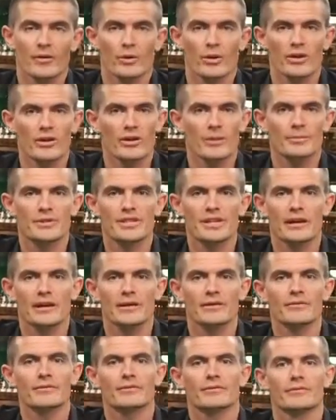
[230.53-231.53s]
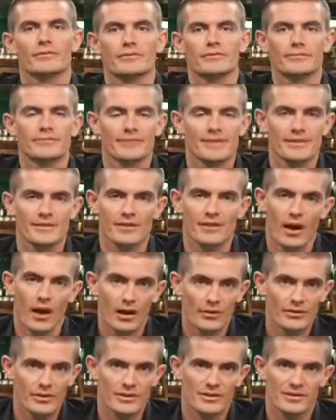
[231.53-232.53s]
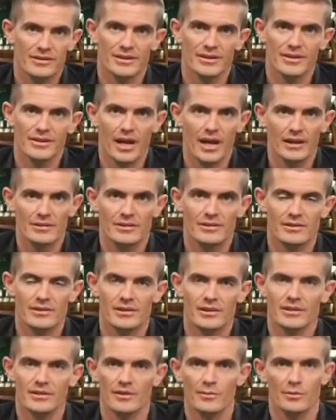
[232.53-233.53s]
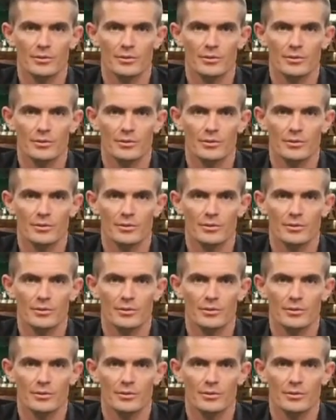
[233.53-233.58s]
where your objective is obviously not to steal